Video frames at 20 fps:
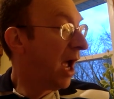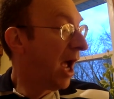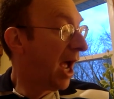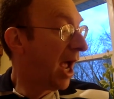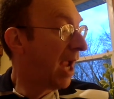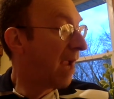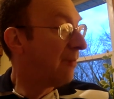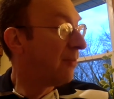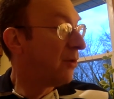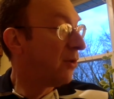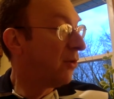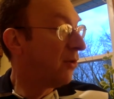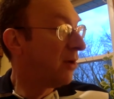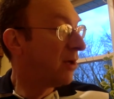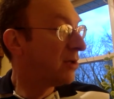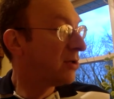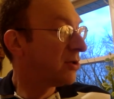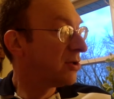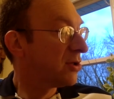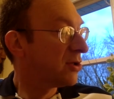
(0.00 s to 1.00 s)
I am
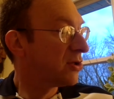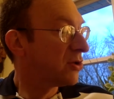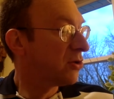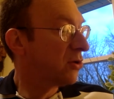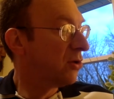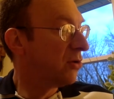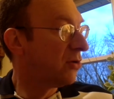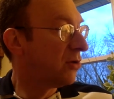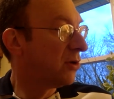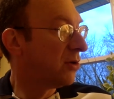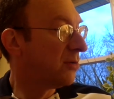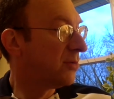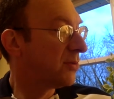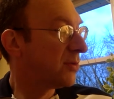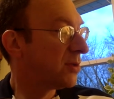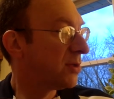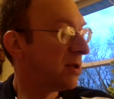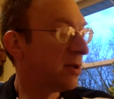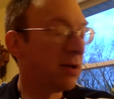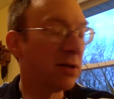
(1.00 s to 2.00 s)
going to the
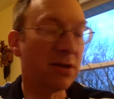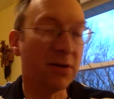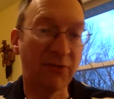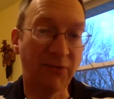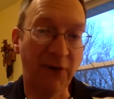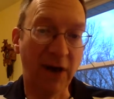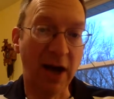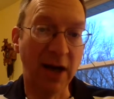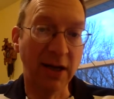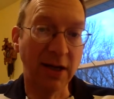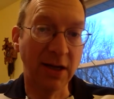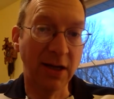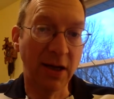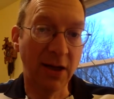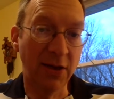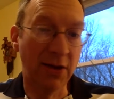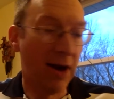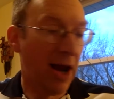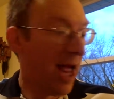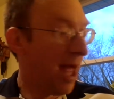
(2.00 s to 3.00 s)
storerooms to find
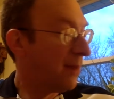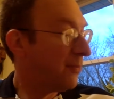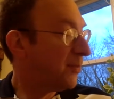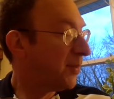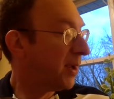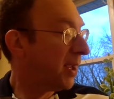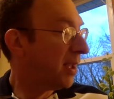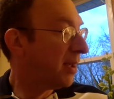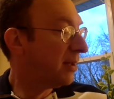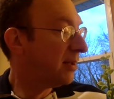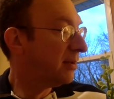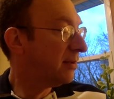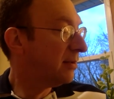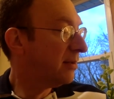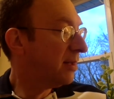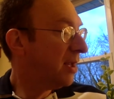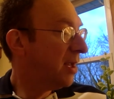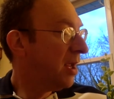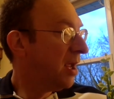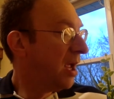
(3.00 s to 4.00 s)
another hatpin.
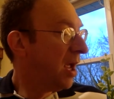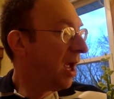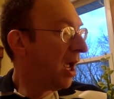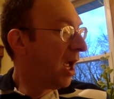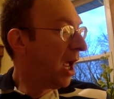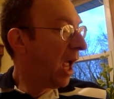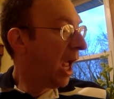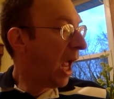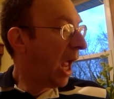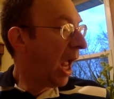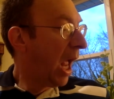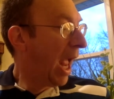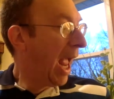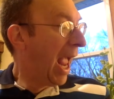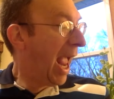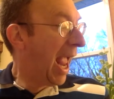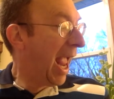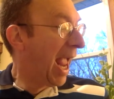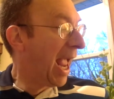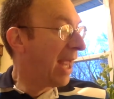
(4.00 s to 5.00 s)

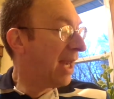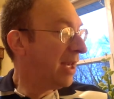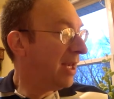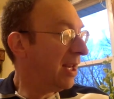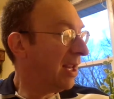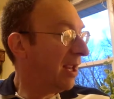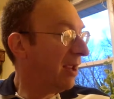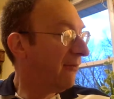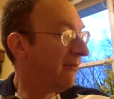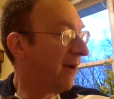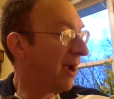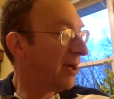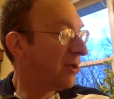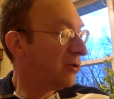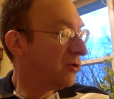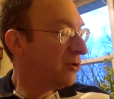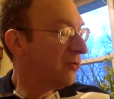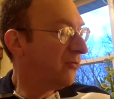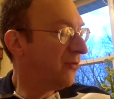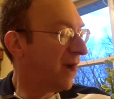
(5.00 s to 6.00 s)
And if I
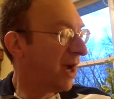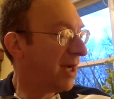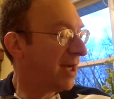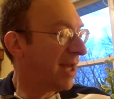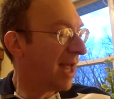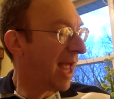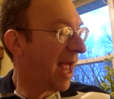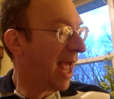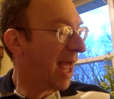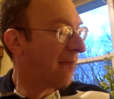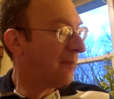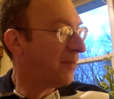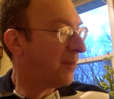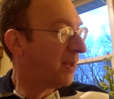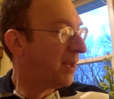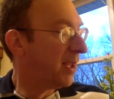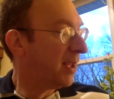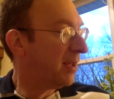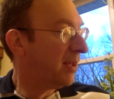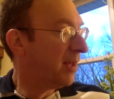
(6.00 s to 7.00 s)
do find a
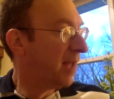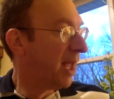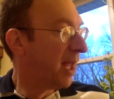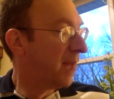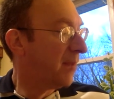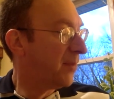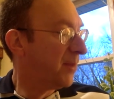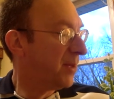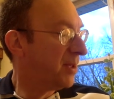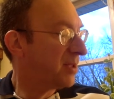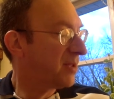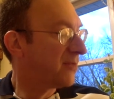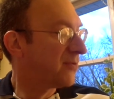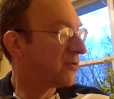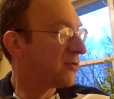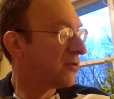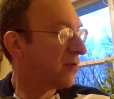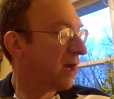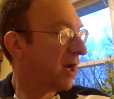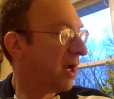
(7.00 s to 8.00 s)
hatpin and a piece of
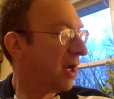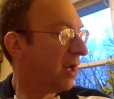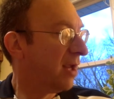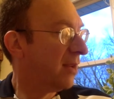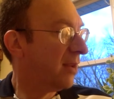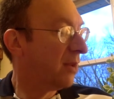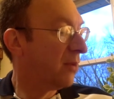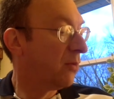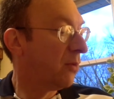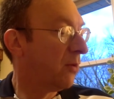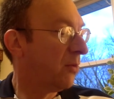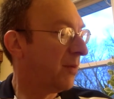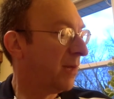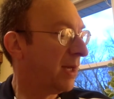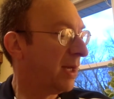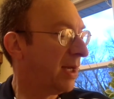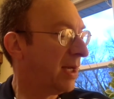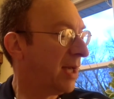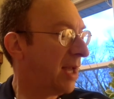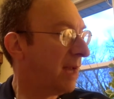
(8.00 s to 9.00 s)
string, there won't be
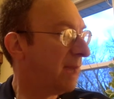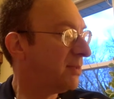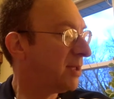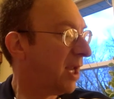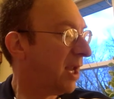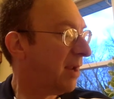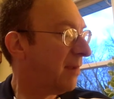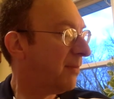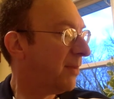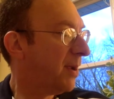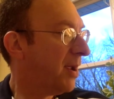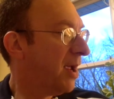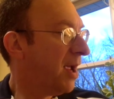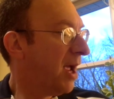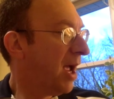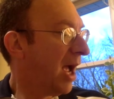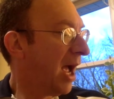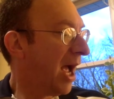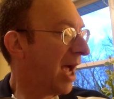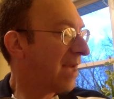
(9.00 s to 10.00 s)
any name tape,
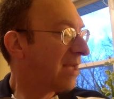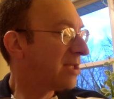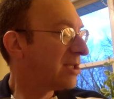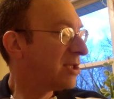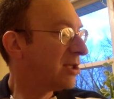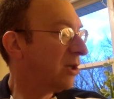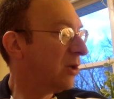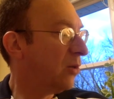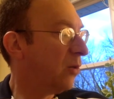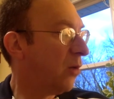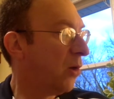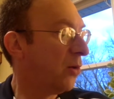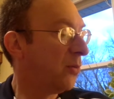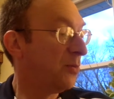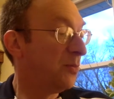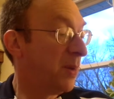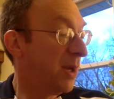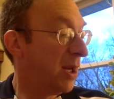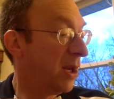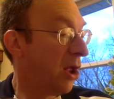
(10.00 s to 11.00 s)
I still
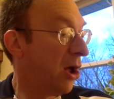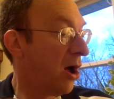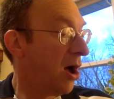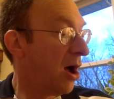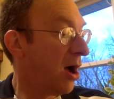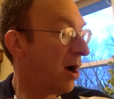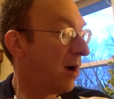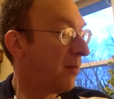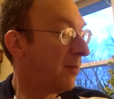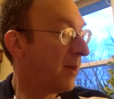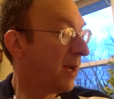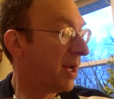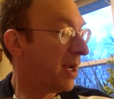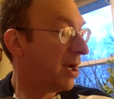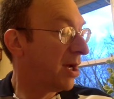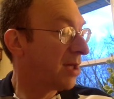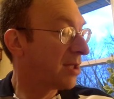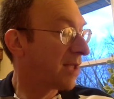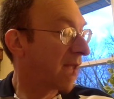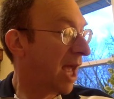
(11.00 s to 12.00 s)
won't be long
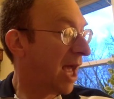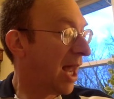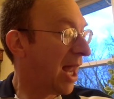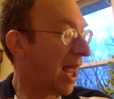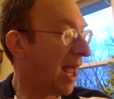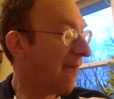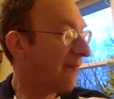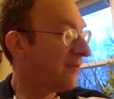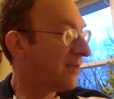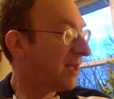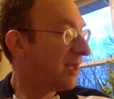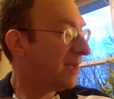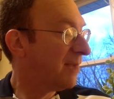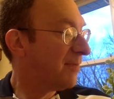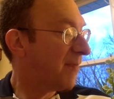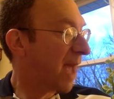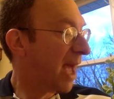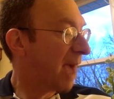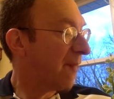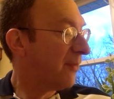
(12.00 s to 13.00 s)
because I'll have to get
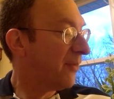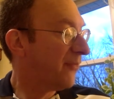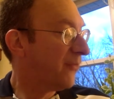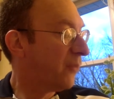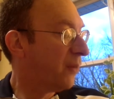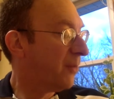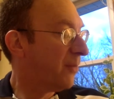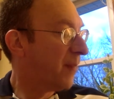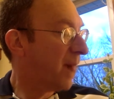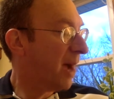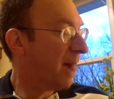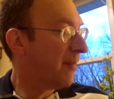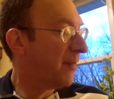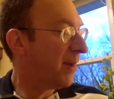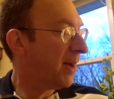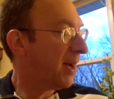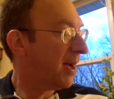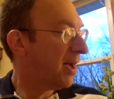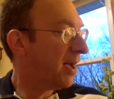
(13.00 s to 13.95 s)
back before Papa.